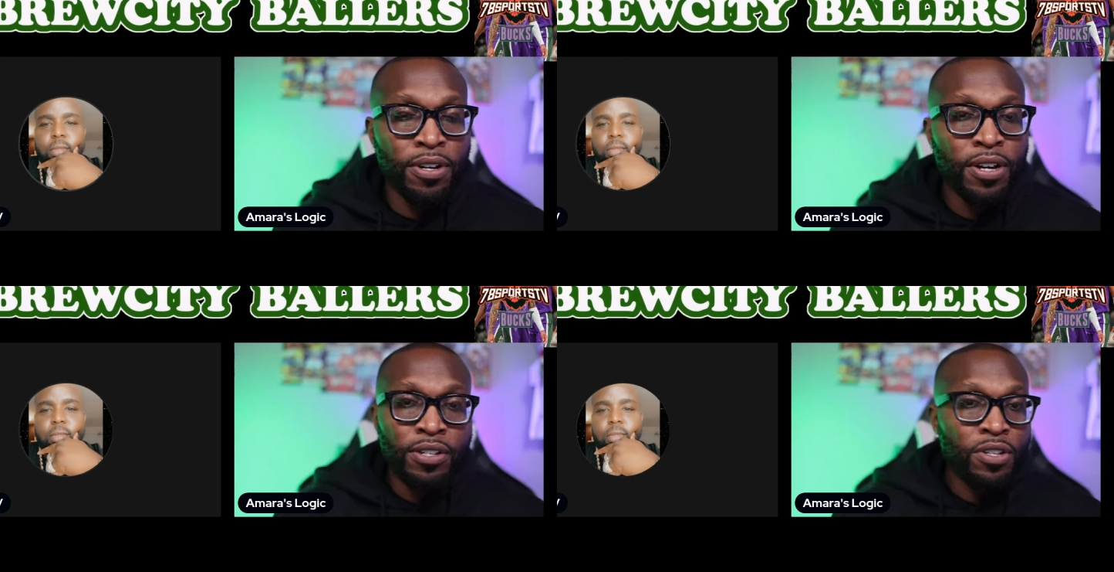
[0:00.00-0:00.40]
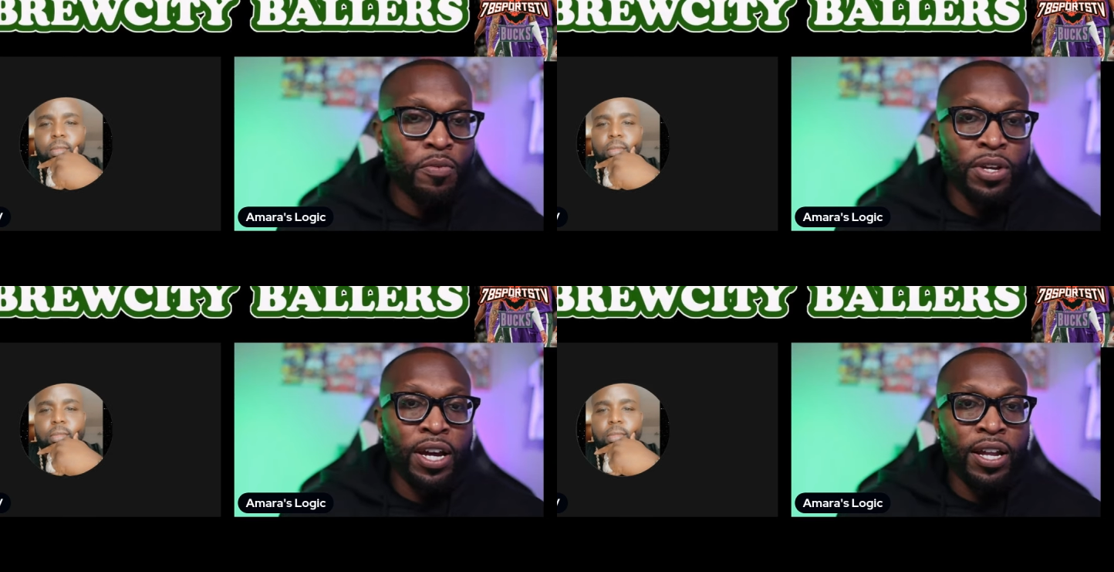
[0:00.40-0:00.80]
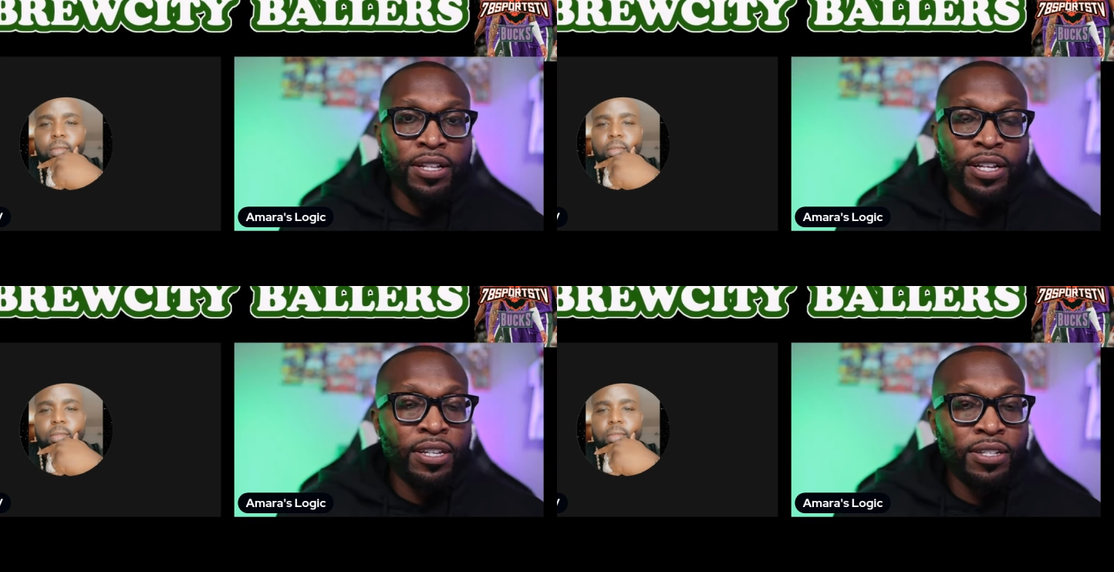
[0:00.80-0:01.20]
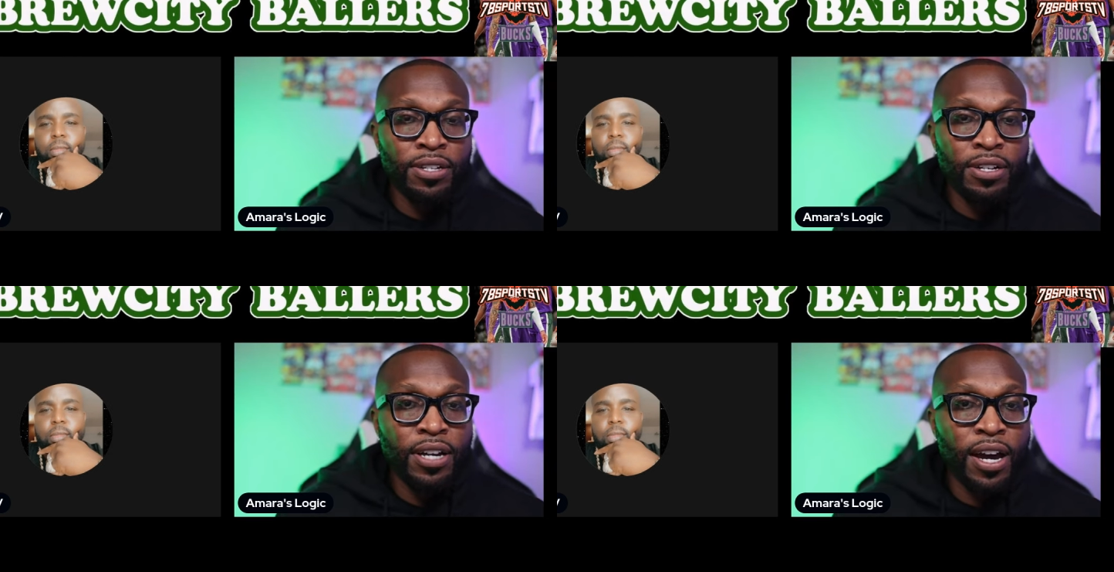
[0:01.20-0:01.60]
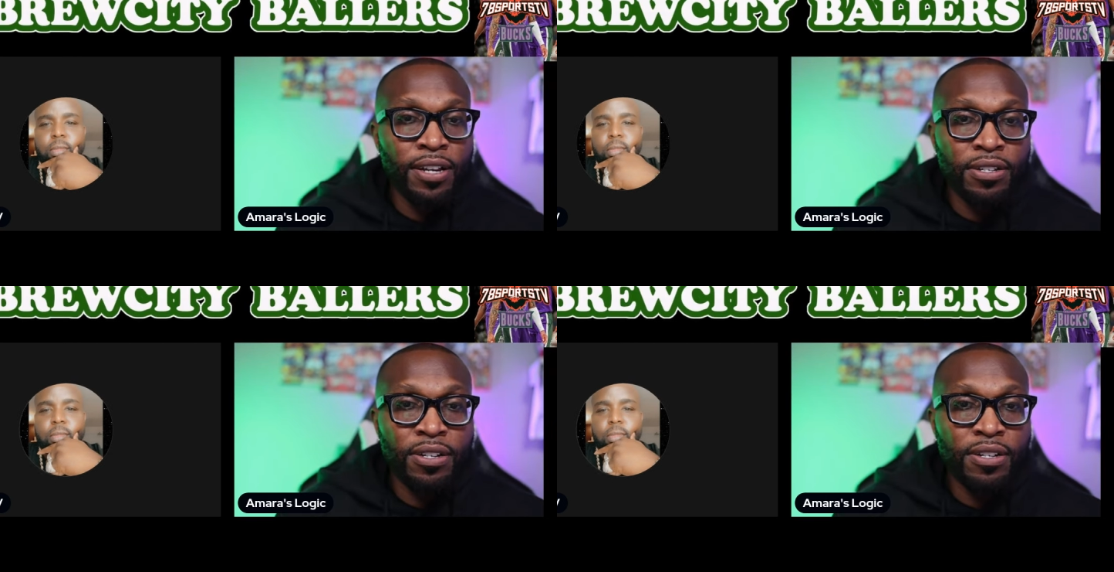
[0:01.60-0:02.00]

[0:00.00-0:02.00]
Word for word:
Speaker 1: So we got to let these young guys cook